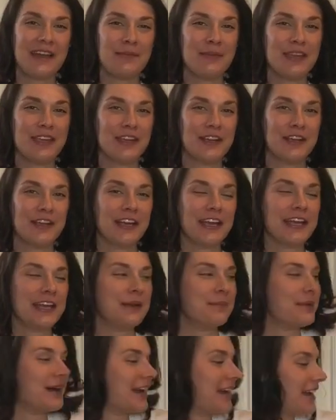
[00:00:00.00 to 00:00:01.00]
here
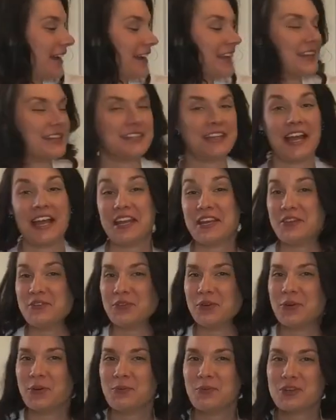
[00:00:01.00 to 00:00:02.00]
in my dining
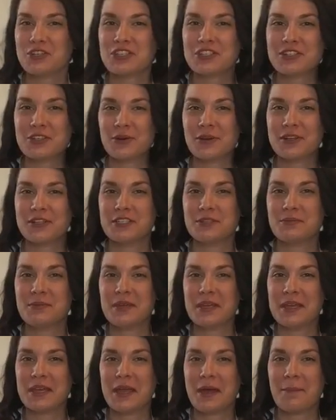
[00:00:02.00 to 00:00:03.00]
room, which is going to
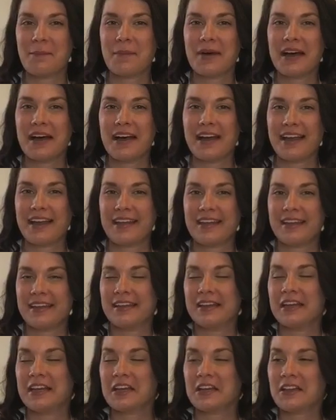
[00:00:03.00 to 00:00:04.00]
be my
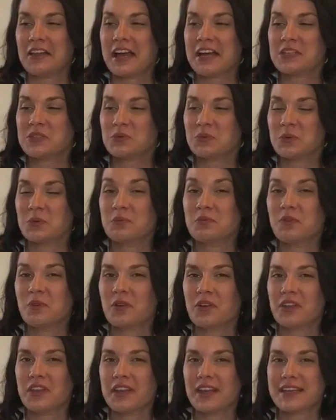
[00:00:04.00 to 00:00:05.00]
classroom
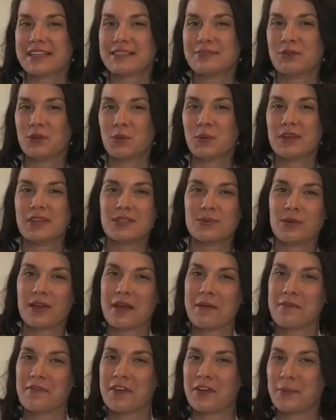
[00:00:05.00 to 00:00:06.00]
for the next few weeks while
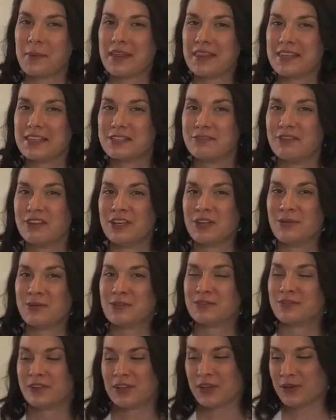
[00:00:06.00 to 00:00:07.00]
I'm filming these videos
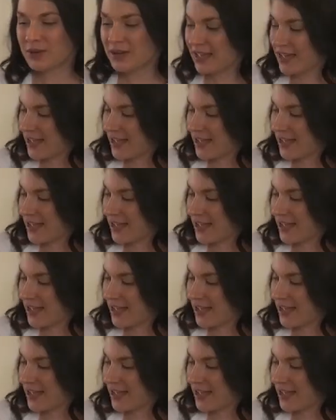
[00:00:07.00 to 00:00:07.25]
for you.